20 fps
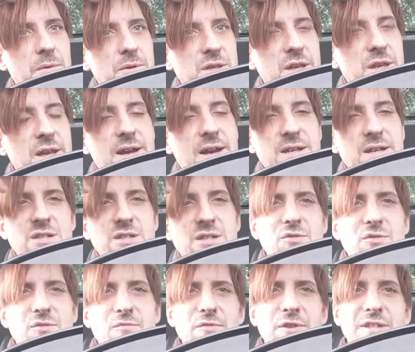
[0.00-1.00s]
Yeah, that's not
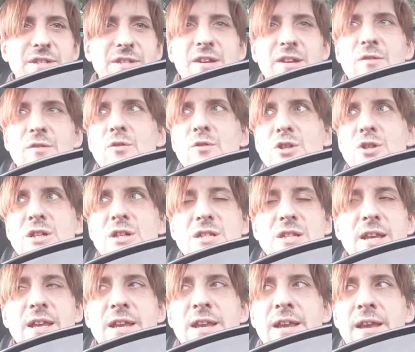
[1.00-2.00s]
really technology, it's
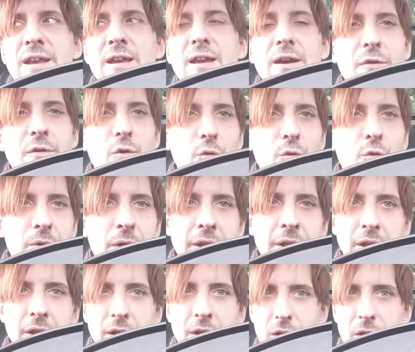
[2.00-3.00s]
taking an already
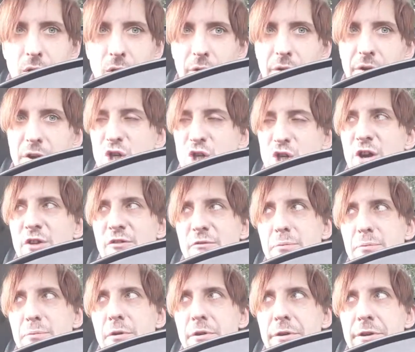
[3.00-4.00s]
on the shelf
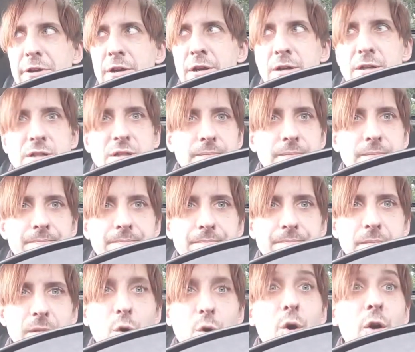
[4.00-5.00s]
product
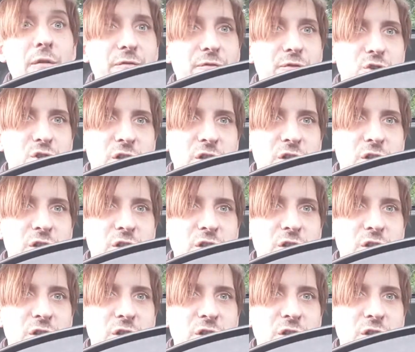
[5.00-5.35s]
off the shelf.